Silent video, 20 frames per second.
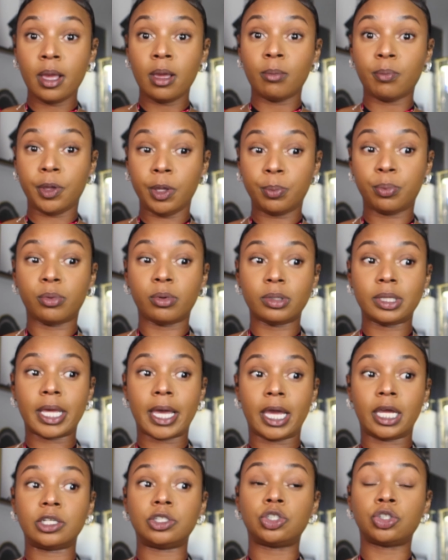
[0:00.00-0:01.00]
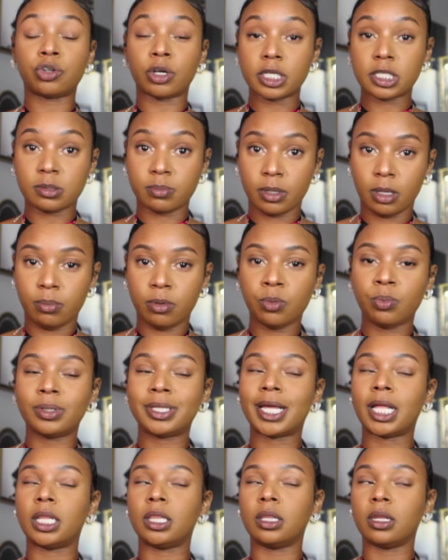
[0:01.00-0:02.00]
People that trust me, people
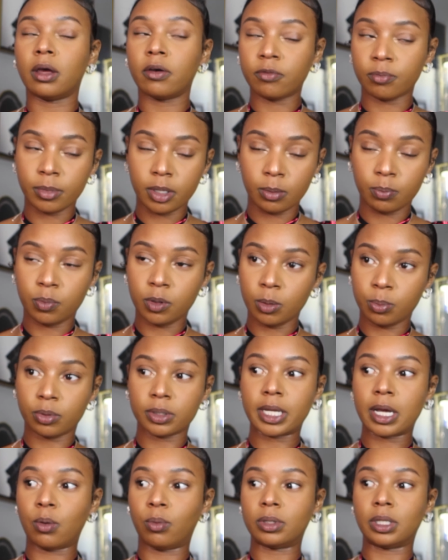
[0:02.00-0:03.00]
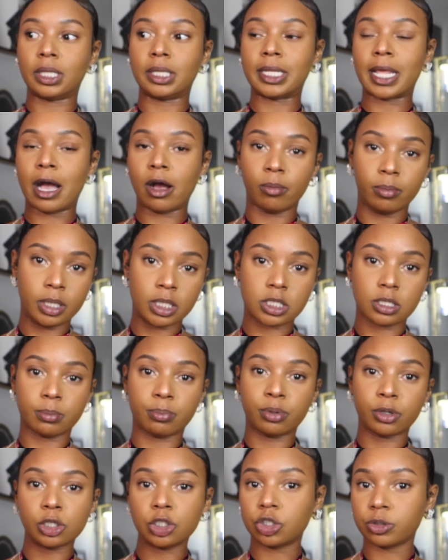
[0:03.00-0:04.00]
that love me, people that will allow me to
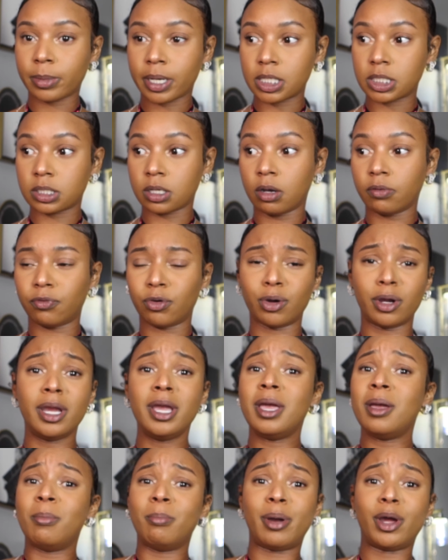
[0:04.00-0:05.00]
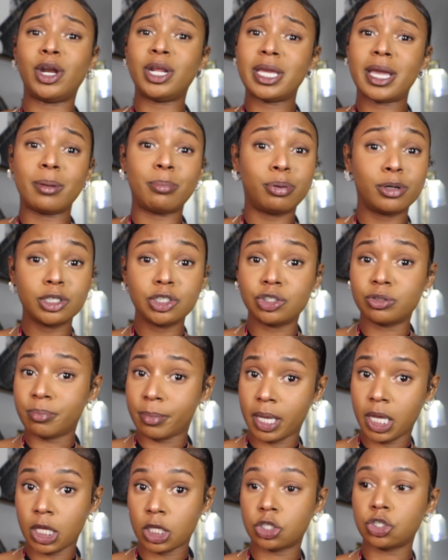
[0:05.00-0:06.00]
push myself or better yet push
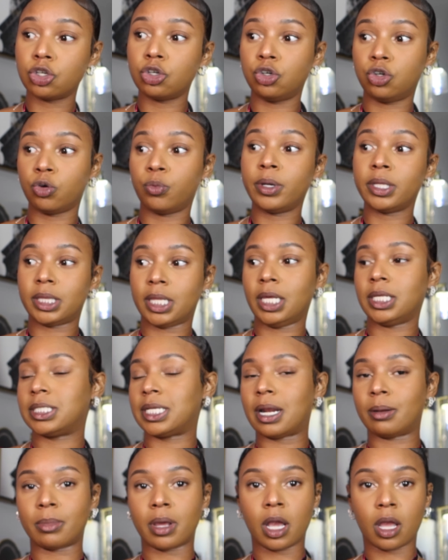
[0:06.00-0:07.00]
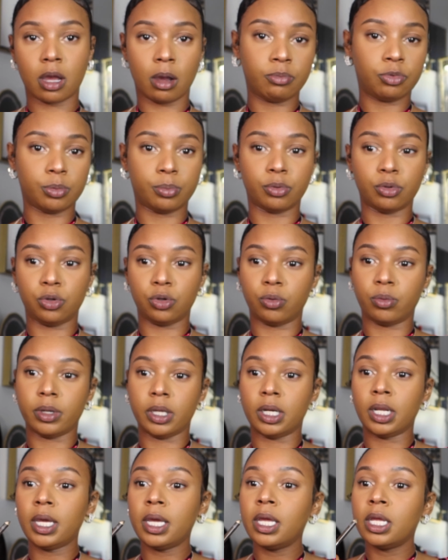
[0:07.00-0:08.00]
me to doing things that I'm not comfortable
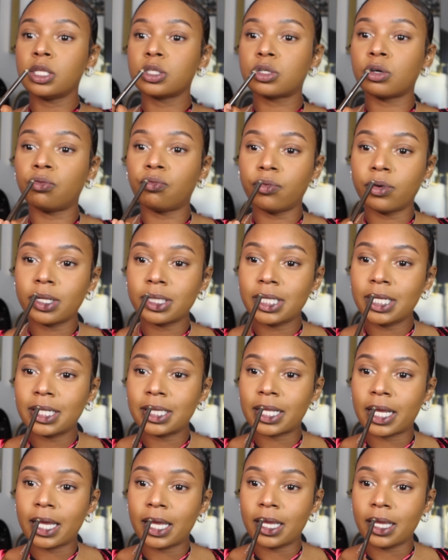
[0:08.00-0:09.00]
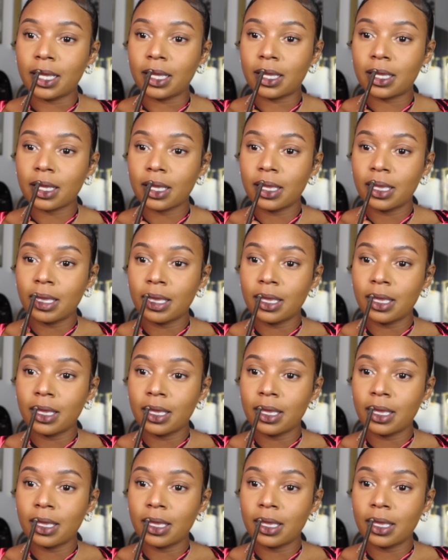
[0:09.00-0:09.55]
doing to really like